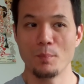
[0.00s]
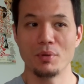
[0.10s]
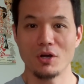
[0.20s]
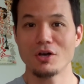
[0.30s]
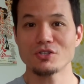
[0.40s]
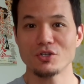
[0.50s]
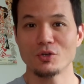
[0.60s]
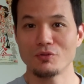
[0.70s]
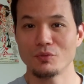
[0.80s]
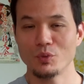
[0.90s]
but
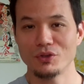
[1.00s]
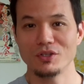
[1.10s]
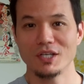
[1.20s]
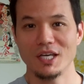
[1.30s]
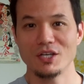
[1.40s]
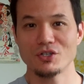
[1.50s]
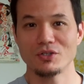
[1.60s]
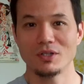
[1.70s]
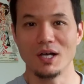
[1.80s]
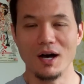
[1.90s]
also with the
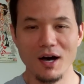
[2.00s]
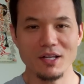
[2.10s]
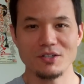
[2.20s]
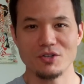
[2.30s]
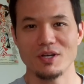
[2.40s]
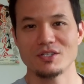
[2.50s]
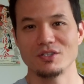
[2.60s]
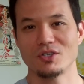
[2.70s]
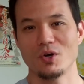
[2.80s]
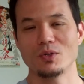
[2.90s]
occasional
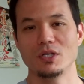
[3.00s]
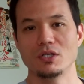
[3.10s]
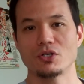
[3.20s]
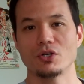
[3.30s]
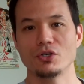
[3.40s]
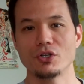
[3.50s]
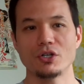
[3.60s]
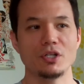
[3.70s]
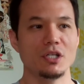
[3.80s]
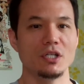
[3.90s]
uninterested co-teacher, you're
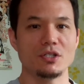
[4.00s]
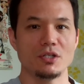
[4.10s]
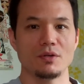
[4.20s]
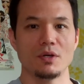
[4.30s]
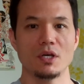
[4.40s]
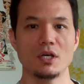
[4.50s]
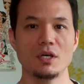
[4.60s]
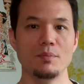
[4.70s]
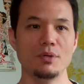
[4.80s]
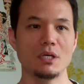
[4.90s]
going to need to
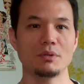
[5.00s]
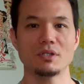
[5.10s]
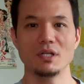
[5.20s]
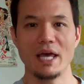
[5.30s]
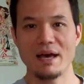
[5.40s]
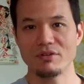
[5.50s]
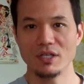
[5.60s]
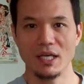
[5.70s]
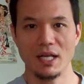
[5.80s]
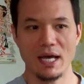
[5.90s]
be able to
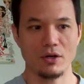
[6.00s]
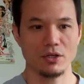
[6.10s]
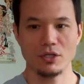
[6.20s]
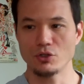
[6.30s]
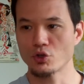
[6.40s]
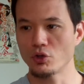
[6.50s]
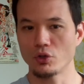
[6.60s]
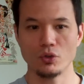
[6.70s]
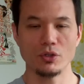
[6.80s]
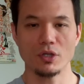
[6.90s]
navigate how to
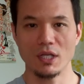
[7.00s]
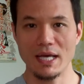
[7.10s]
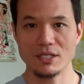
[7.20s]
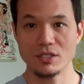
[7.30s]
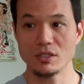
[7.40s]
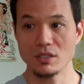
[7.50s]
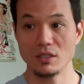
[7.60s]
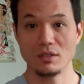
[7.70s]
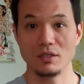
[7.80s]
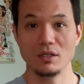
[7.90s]
control the classes
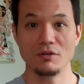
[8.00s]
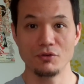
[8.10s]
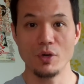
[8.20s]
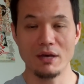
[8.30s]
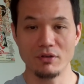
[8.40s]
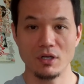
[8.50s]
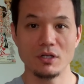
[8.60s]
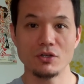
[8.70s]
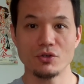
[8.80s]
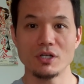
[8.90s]
if you have an
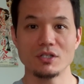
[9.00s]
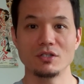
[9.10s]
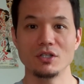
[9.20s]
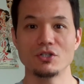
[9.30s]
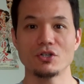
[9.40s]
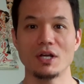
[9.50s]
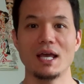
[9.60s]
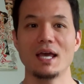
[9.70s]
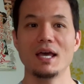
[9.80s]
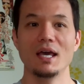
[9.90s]
uninterested teacher
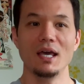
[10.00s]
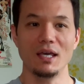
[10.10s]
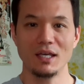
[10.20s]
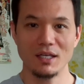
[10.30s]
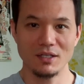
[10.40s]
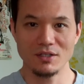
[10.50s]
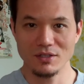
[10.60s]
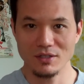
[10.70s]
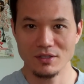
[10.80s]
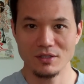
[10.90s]
and
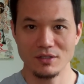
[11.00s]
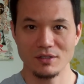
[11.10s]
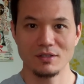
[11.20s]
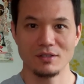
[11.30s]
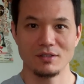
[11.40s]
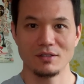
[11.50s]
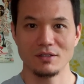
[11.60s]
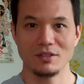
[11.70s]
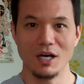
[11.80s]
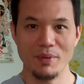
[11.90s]

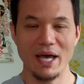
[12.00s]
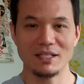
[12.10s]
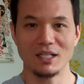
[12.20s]
a bad